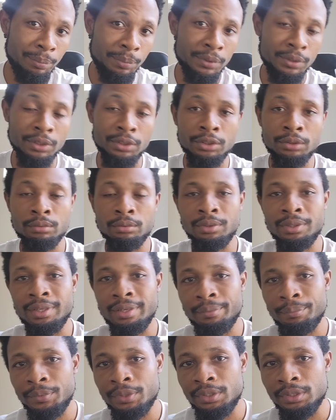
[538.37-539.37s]
happened, the
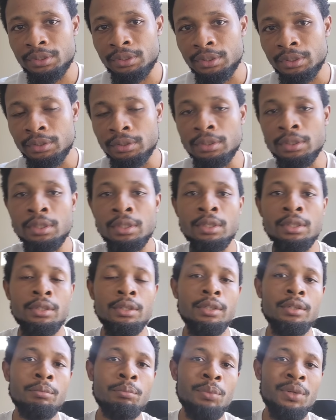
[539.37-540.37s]
tsunamis,
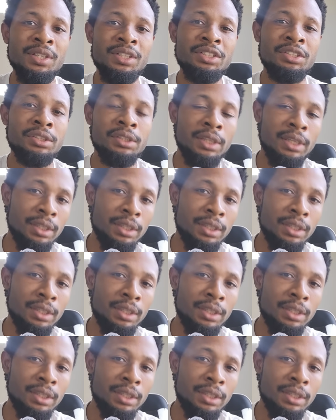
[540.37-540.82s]
the big